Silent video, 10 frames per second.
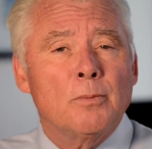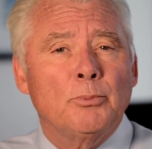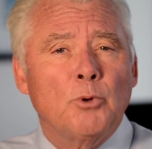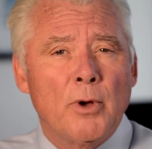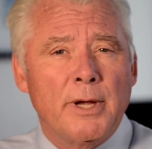
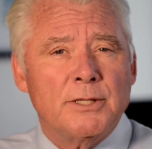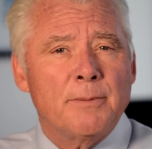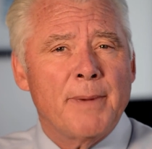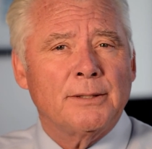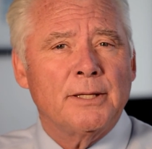employees
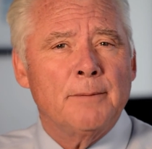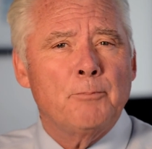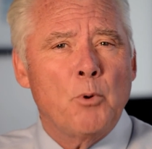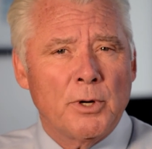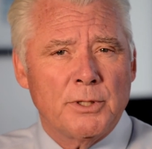about the
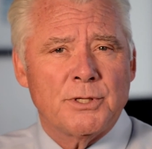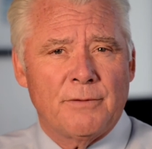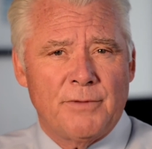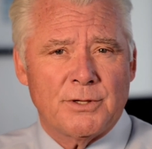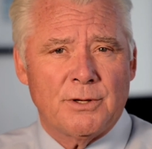importance
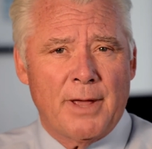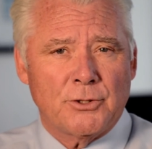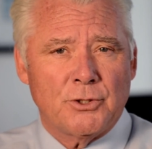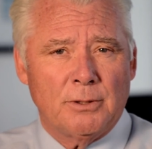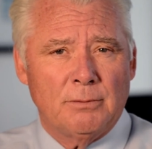of this
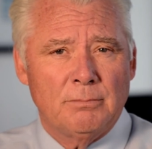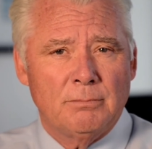election,